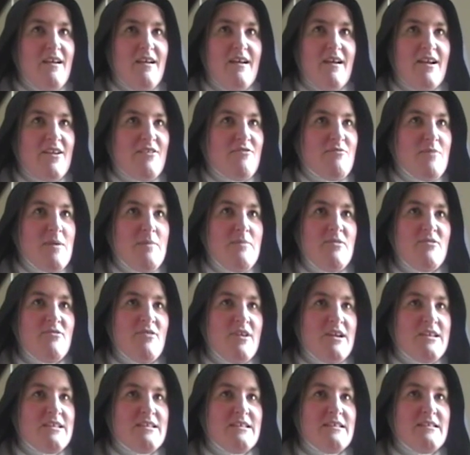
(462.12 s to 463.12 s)
I can remember
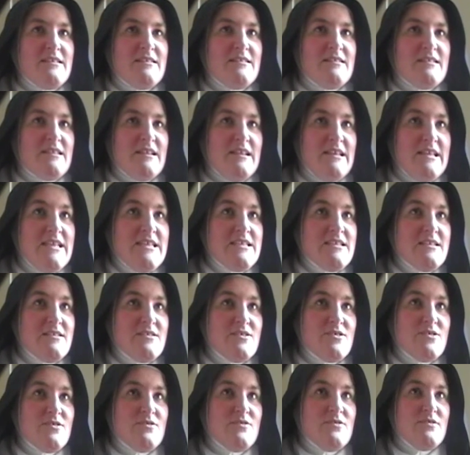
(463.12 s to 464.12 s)
writing the letter
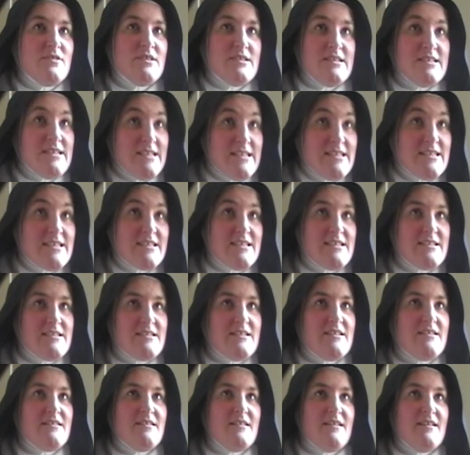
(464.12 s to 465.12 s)
to the sisters,
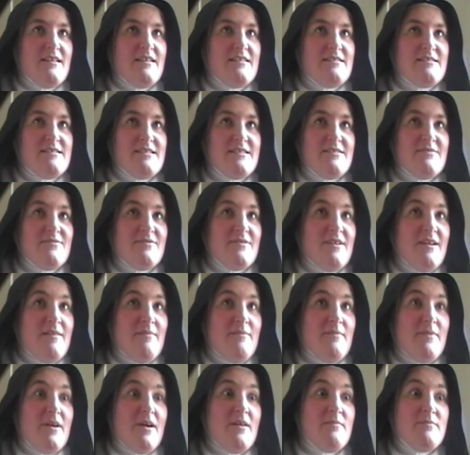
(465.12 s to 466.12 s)
and I said, well,
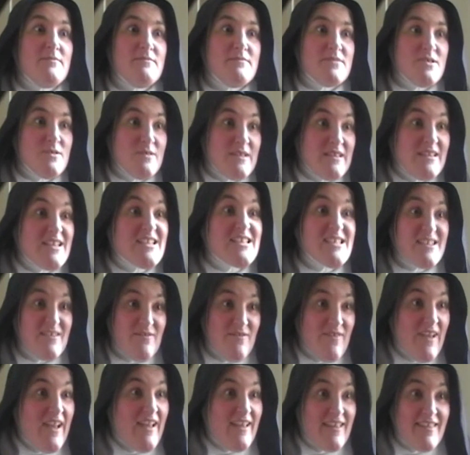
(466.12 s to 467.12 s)
I'm doing this in
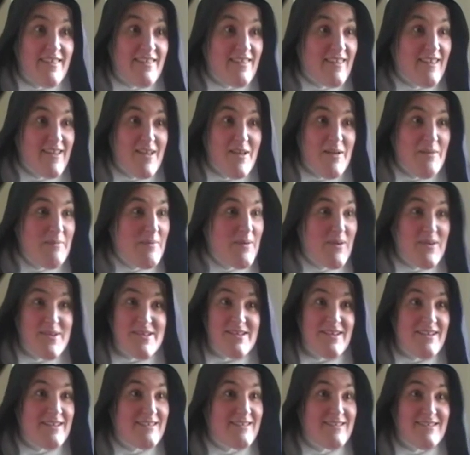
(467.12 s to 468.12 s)
faith,
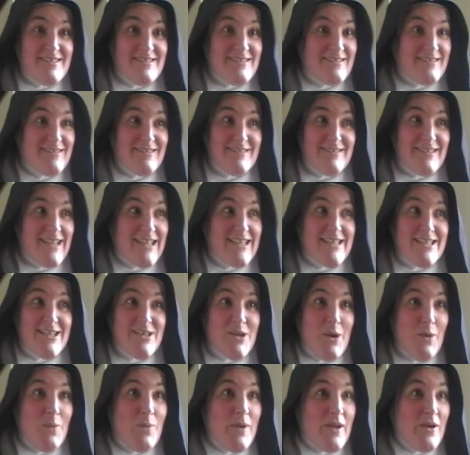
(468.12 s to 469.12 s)
because I
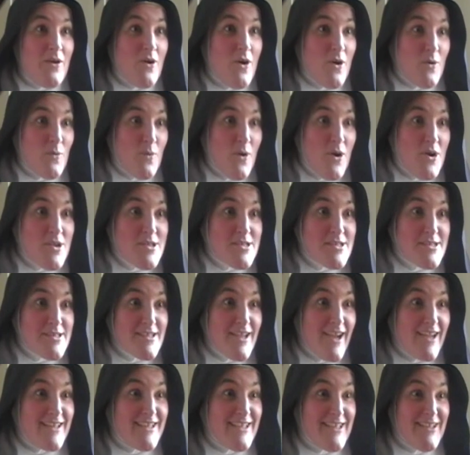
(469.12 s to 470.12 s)
didn't know where God was.
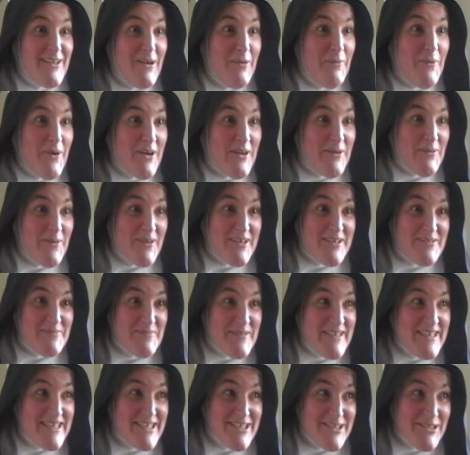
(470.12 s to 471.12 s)
I didn't know what he wanted
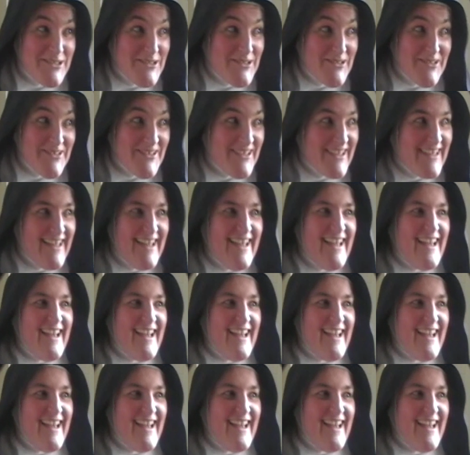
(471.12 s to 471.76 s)
me to do.